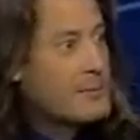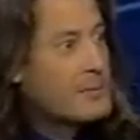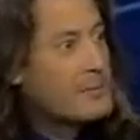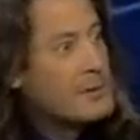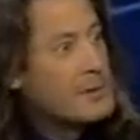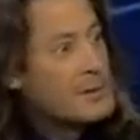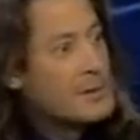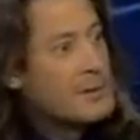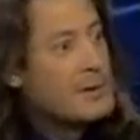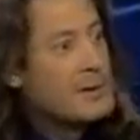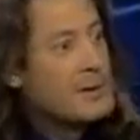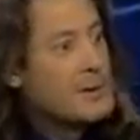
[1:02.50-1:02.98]
and
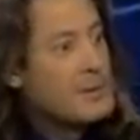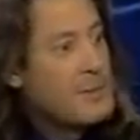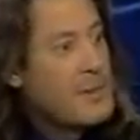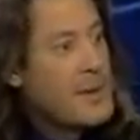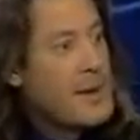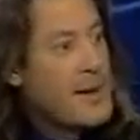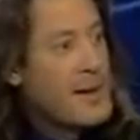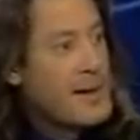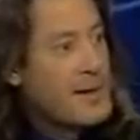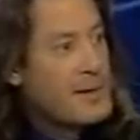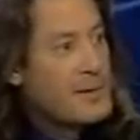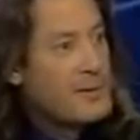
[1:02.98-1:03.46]
it really
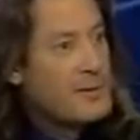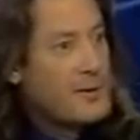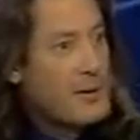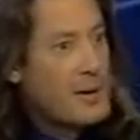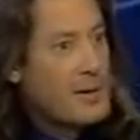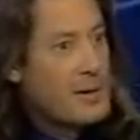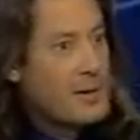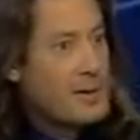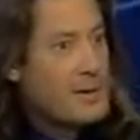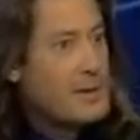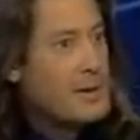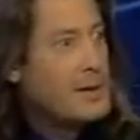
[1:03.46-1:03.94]

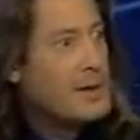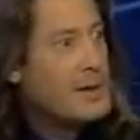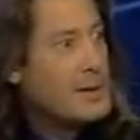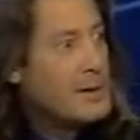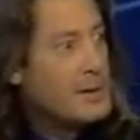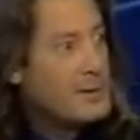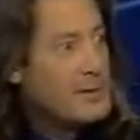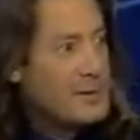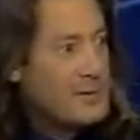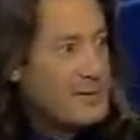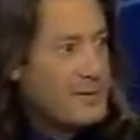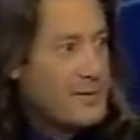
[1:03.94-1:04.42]
depends on the
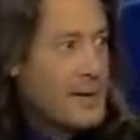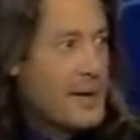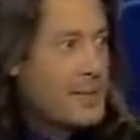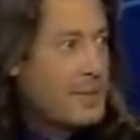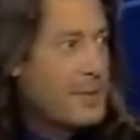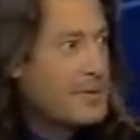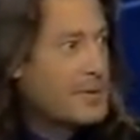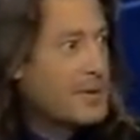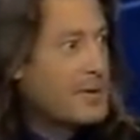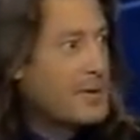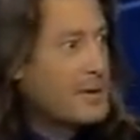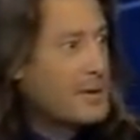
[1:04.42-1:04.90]
needs of
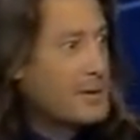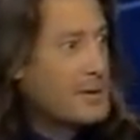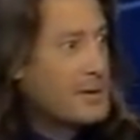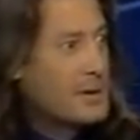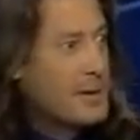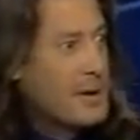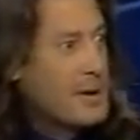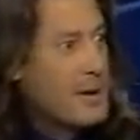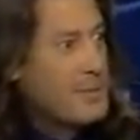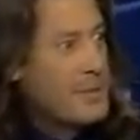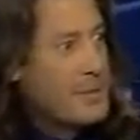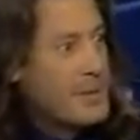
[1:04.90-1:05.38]
that
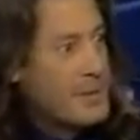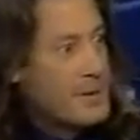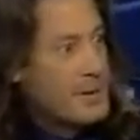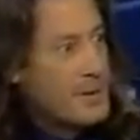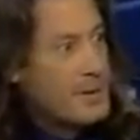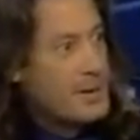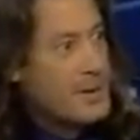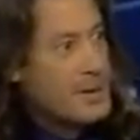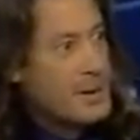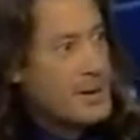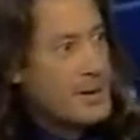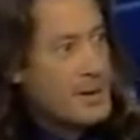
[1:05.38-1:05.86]
particular
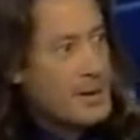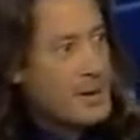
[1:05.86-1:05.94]
company.